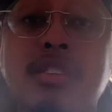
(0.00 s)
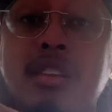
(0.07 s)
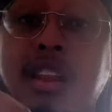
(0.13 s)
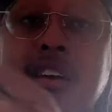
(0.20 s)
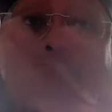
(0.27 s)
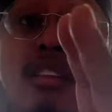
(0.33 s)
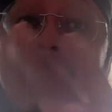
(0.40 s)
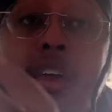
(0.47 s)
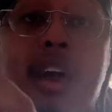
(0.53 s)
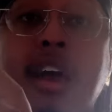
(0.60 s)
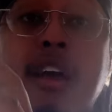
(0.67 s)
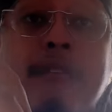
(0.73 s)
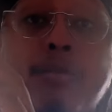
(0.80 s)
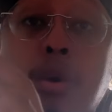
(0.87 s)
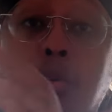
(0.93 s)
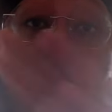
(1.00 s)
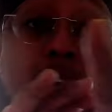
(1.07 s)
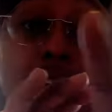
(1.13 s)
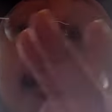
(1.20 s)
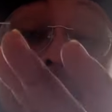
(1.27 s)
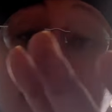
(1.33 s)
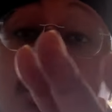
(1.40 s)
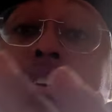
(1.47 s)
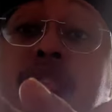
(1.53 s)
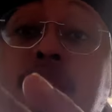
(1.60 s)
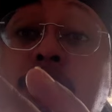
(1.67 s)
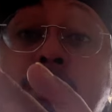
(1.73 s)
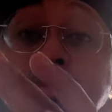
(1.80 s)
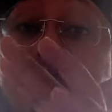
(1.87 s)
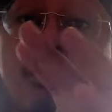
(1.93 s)
Literally, the wide
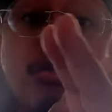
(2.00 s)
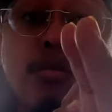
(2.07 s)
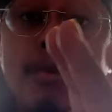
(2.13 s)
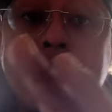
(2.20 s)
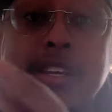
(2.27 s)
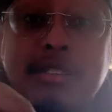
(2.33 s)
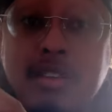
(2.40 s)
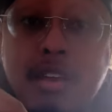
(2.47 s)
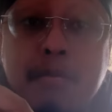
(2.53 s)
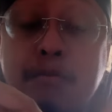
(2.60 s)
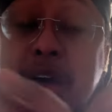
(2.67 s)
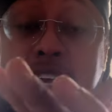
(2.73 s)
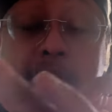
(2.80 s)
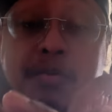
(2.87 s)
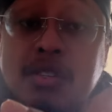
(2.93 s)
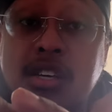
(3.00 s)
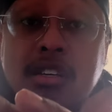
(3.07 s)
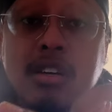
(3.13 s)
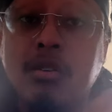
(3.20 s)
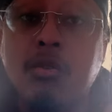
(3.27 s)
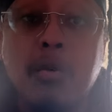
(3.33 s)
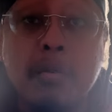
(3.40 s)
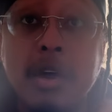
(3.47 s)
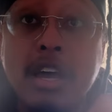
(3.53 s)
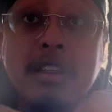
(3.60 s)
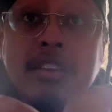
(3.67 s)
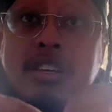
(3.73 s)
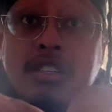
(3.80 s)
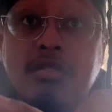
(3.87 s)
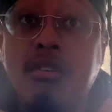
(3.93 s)
receiver group is the best position group in
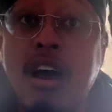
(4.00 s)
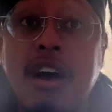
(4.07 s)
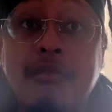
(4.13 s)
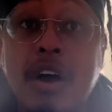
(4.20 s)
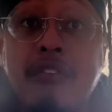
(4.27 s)
this draft,